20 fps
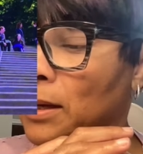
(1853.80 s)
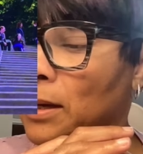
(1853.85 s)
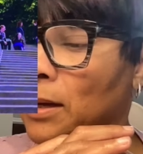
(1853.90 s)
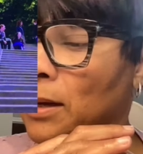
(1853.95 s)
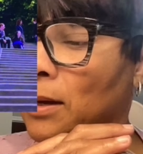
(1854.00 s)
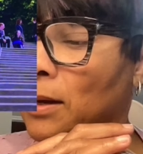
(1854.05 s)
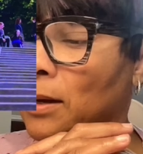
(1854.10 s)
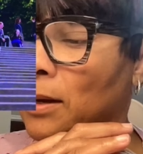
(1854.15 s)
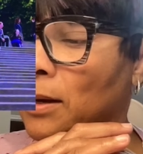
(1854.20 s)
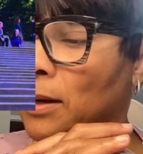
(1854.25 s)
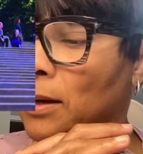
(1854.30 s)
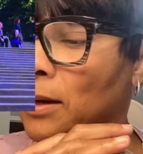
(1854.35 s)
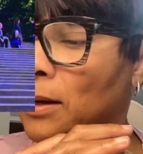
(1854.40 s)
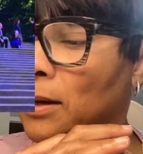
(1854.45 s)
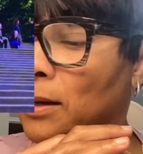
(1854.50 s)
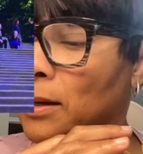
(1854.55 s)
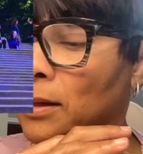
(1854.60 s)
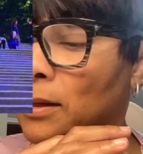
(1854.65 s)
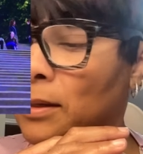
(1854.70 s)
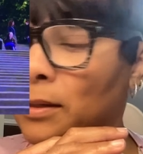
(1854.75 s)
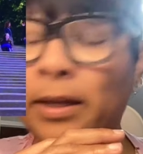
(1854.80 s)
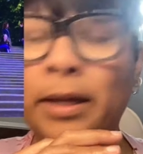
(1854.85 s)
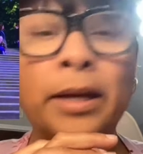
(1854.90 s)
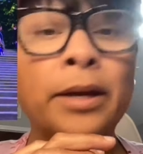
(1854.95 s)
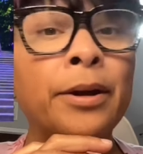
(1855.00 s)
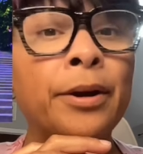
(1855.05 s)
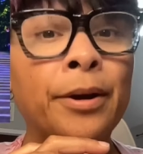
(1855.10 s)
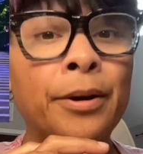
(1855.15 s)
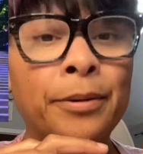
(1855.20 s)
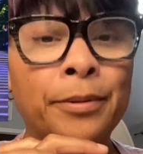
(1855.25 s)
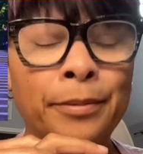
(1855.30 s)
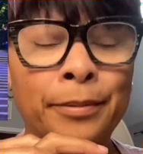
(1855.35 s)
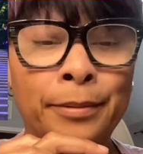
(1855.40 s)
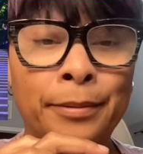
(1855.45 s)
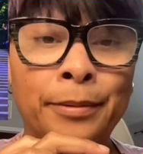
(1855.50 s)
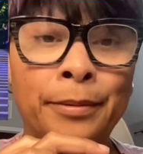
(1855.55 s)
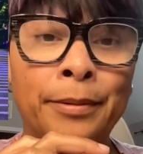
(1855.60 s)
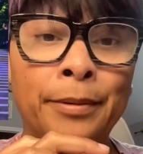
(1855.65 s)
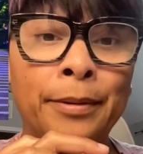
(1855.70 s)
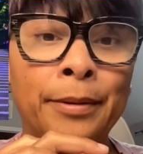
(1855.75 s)
uh Nico
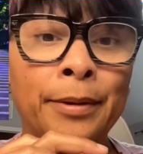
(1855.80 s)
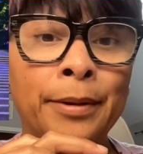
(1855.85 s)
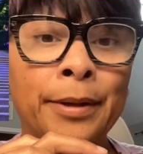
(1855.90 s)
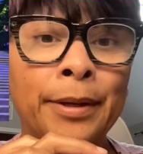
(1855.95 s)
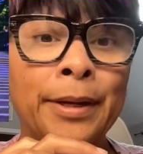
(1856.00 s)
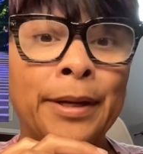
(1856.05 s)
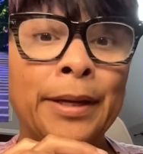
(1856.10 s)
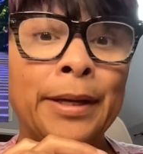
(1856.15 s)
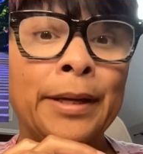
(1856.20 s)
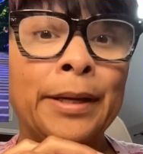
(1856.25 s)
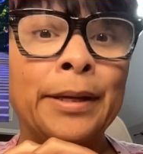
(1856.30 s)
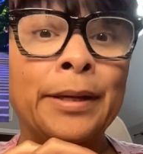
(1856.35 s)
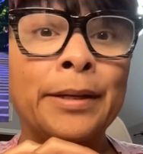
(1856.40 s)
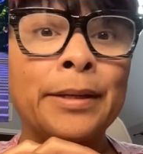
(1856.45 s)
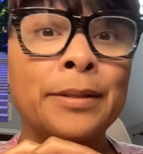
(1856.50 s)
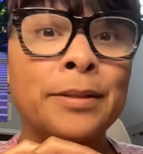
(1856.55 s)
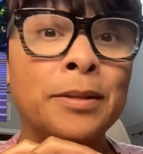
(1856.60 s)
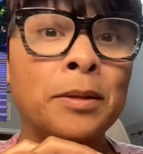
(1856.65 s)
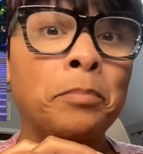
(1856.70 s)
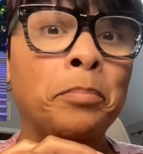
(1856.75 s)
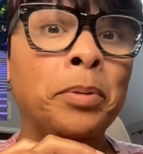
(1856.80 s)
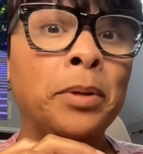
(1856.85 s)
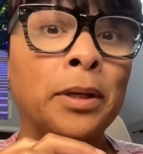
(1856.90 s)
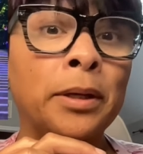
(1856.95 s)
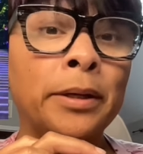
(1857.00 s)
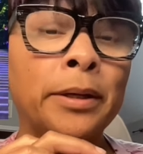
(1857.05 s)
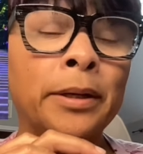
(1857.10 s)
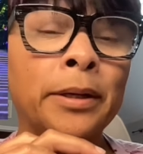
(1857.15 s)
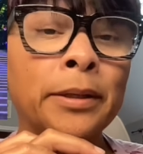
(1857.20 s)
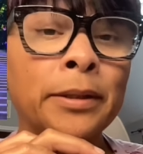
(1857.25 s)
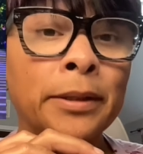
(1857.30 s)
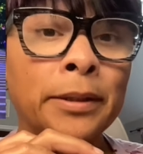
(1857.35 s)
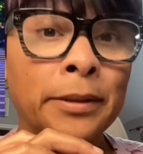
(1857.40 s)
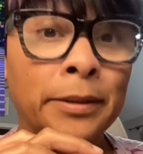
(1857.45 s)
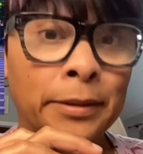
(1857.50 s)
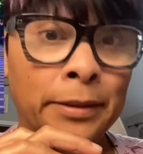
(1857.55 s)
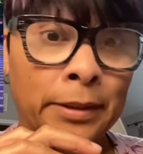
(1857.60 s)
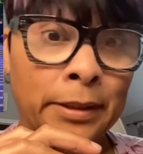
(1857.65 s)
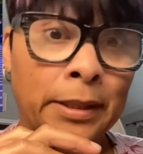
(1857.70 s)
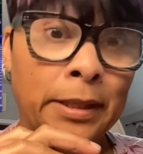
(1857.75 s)
is the plug
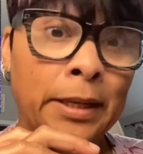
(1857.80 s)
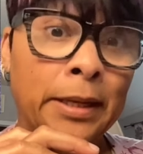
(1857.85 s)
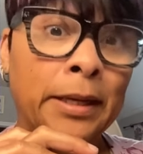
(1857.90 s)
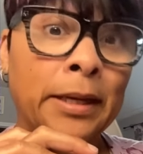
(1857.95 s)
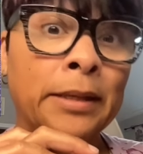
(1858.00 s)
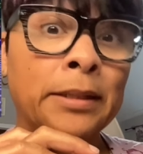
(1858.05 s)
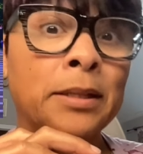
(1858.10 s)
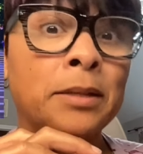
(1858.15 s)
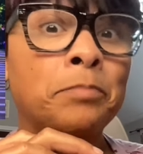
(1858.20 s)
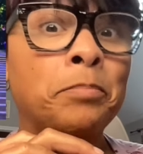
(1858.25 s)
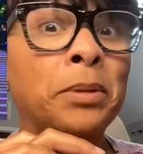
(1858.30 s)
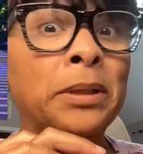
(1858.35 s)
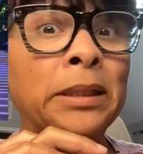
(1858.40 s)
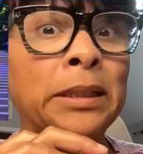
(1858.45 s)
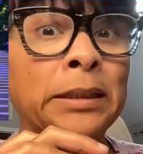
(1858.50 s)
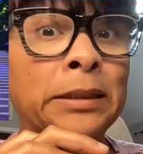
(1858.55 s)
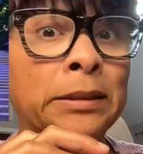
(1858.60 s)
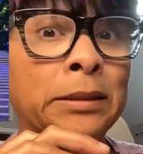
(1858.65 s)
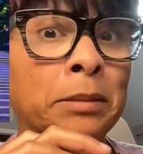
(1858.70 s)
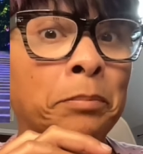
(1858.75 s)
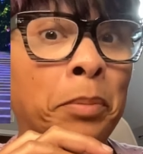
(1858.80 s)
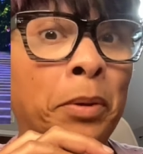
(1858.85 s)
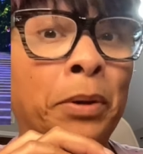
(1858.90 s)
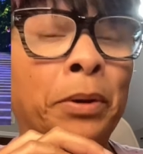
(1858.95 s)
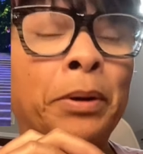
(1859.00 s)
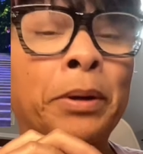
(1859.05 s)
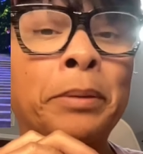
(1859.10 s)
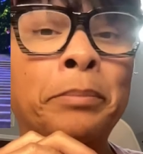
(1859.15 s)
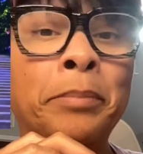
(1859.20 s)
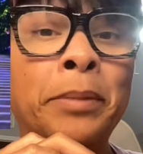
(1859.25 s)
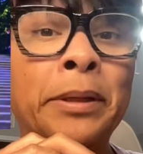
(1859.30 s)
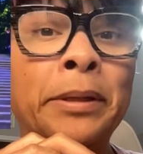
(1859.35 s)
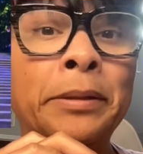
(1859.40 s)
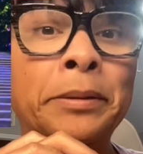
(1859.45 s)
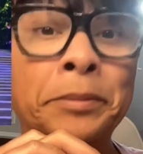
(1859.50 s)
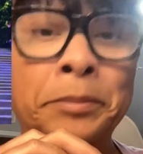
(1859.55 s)
at the police department,